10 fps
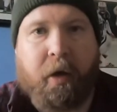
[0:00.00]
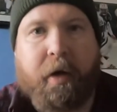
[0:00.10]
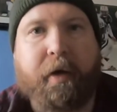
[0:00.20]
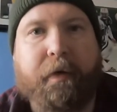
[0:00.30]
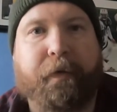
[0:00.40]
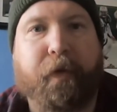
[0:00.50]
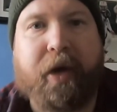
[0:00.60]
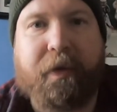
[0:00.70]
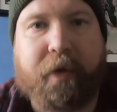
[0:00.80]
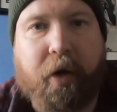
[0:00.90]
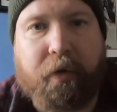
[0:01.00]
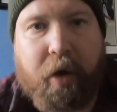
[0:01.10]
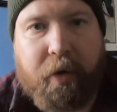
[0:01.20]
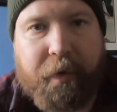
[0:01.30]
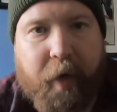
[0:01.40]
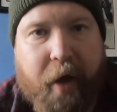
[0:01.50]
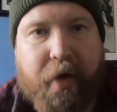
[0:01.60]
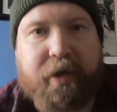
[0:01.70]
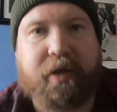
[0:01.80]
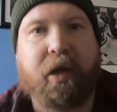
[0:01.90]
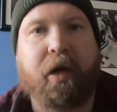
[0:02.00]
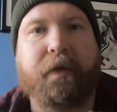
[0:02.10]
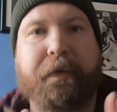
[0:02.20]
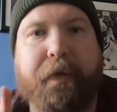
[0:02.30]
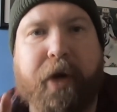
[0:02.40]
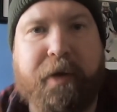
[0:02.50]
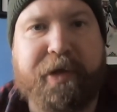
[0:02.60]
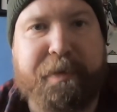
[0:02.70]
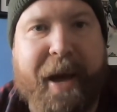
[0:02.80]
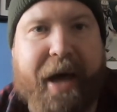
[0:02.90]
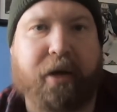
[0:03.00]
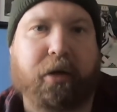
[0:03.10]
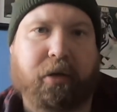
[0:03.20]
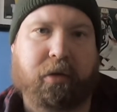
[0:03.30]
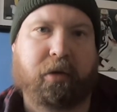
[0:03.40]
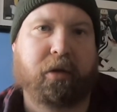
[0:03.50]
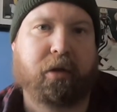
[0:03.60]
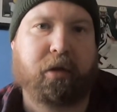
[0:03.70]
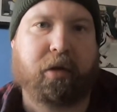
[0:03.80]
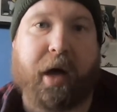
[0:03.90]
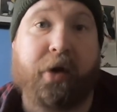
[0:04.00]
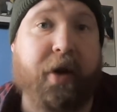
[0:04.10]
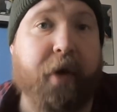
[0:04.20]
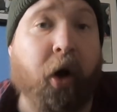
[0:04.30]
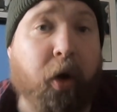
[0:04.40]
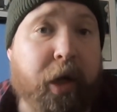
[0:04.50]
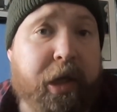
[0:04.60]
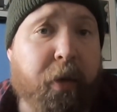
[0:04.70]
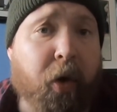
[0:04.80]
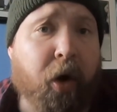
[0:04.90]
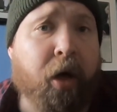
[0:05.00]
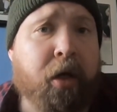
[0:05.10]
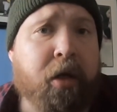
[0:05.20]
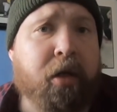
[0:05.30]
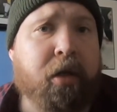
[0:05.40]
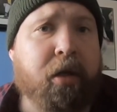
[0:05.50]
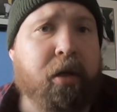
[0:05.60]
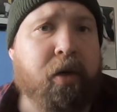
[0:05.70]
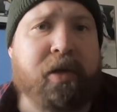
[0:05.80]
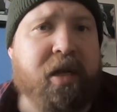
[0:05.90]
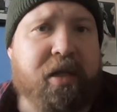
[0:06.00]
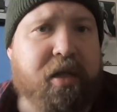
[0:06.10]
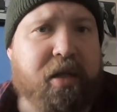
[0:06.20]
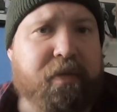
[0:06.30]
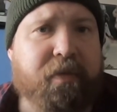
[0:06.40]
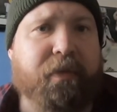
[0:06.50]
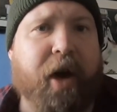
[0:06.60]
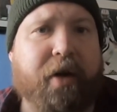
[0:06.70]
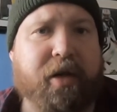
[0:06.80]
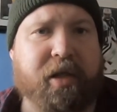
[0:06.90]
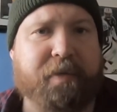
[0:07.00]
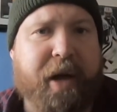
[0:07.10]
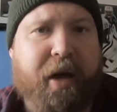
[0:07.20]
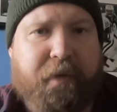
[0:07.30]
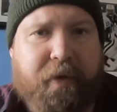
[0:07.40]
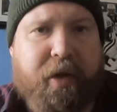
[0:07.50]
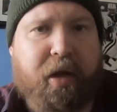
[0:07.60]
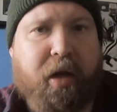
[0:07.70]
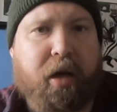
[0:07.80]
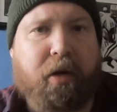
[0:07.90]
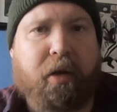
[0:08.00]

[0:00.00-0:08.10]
Free of coronavirus, free of spackle. I don't have a hole in the wall. Who says this virus is bad for the,